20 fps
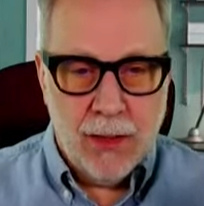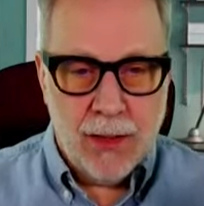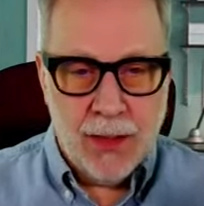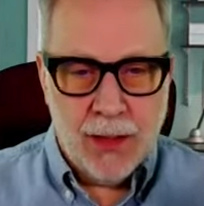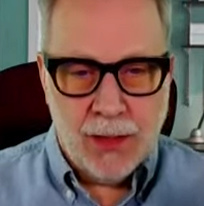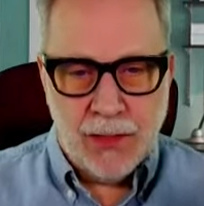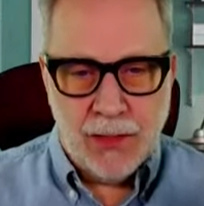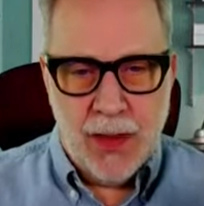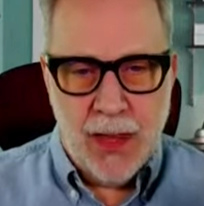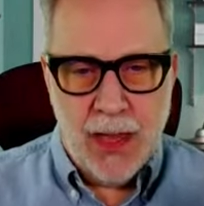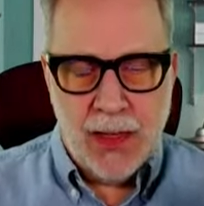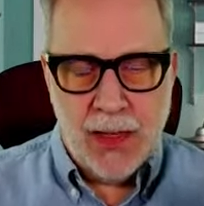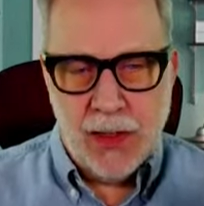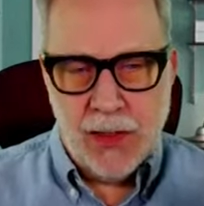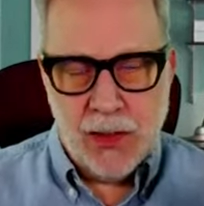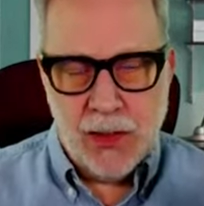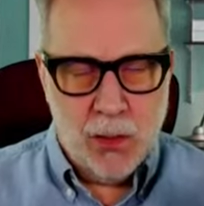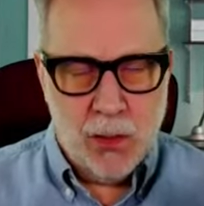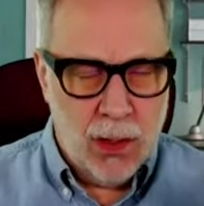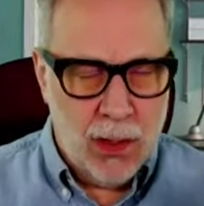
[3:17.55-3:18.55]
things of that
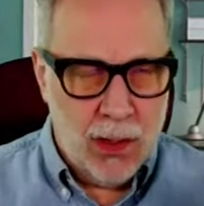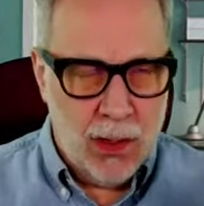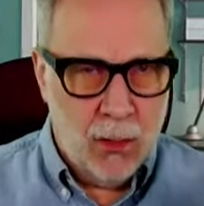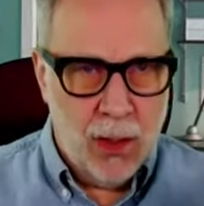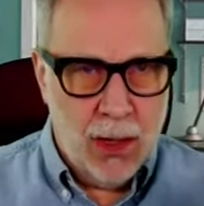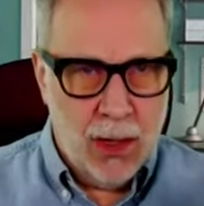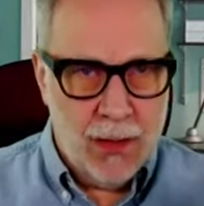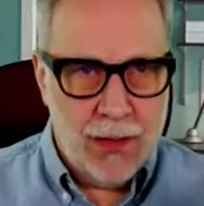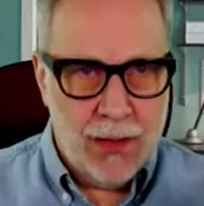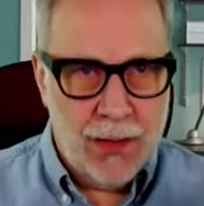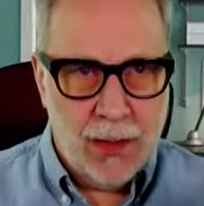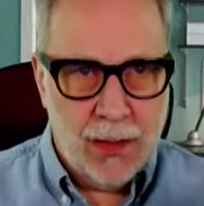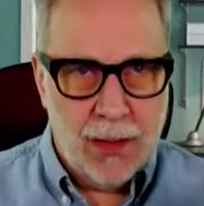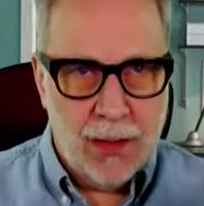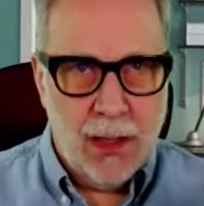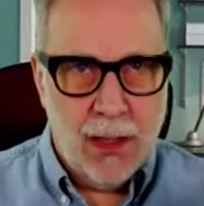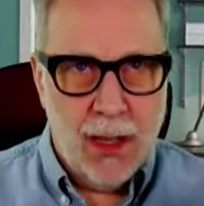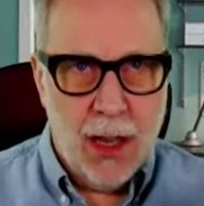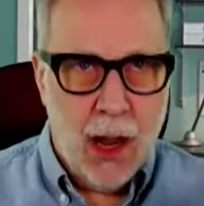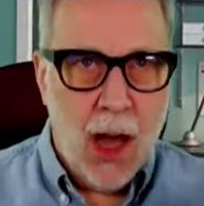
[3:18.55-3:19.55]
nature where I think
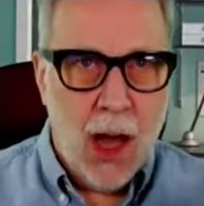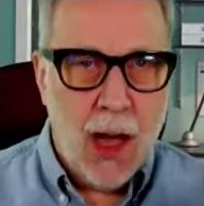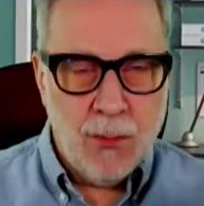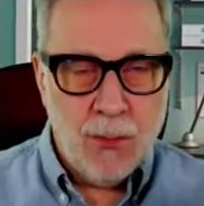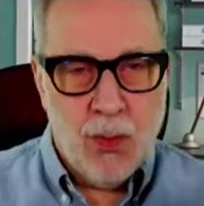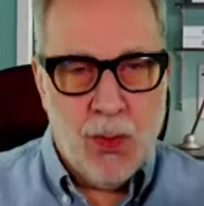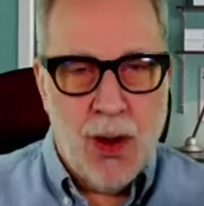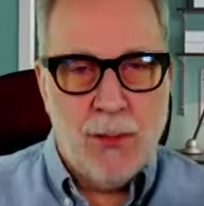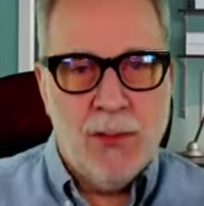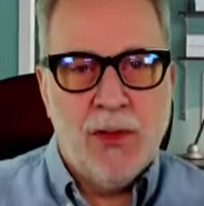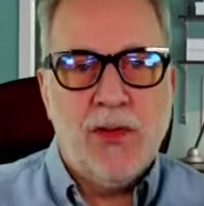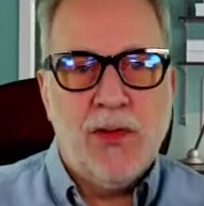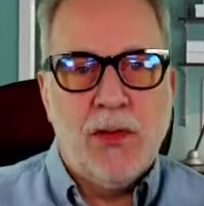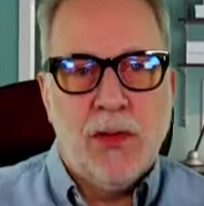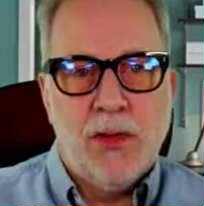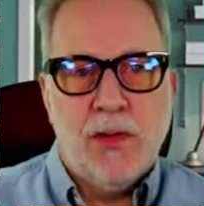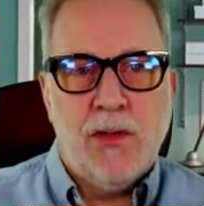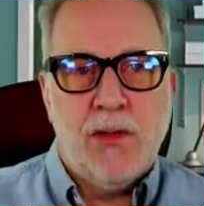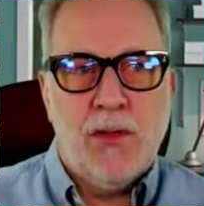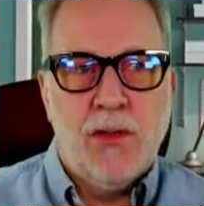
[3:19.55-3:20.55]
an
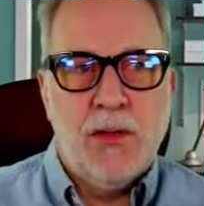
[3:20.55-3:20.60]
on-premises